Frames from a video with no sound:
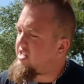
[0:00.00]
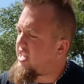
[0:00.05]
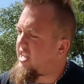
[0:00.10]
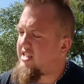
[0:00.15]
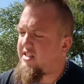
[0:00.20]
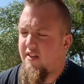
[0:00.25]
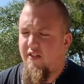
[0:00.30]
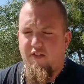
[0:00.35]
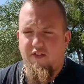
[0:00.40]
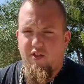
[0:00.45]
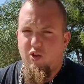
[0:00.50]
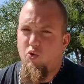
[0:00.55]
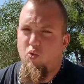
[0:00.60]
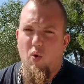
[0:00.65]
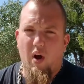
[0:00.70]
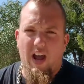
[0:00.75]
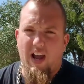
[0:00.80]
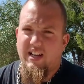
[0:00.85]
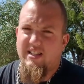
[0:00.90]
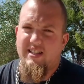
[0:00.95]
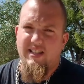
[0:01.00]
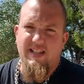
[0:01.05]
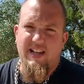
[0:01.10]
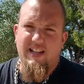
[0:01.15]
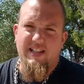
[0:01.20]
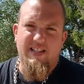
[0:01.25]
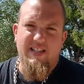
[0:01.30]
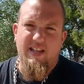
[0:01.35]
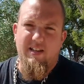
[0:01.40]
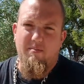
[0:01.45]
takes a few whacks and
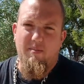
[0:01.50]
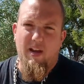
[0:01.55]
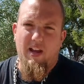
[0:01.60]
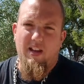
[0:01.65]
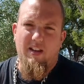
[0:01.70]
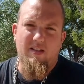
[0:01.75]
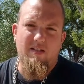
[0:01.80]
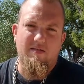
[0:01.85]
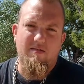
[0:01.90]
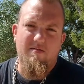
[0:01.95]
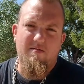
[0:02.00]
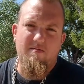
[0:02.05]
that's it, man.